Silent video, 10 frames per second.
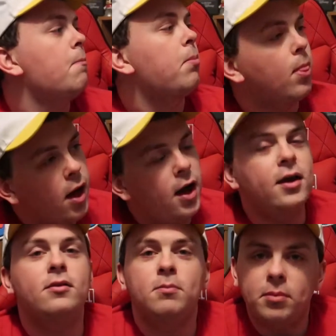
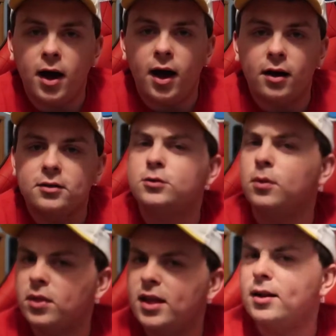Blind box
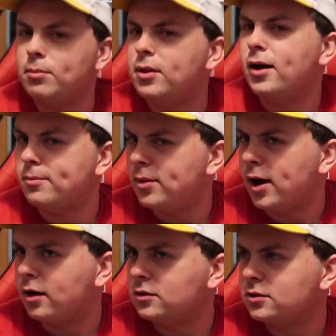within a blind
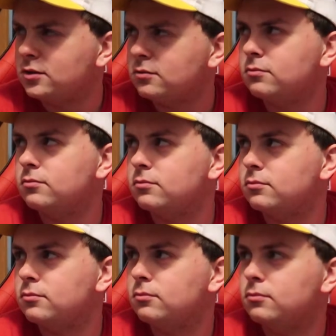box.
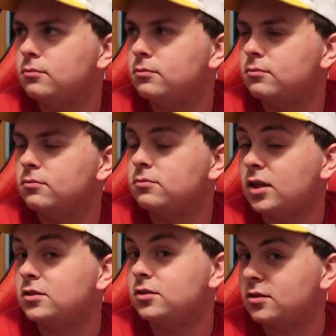
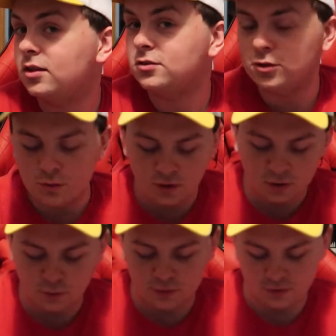That's a new tongue
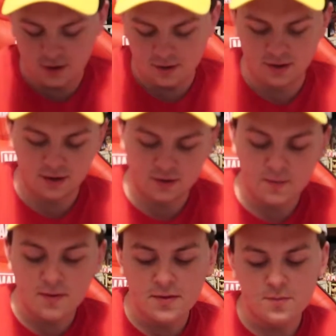twister, I think.
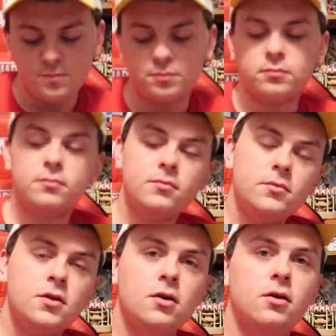
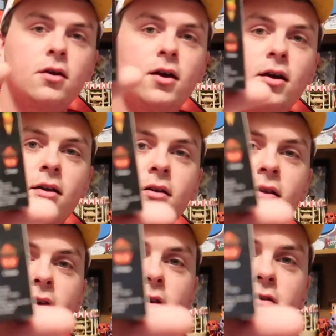And
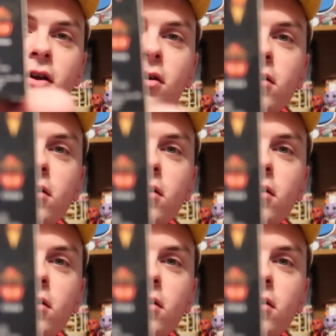it looks like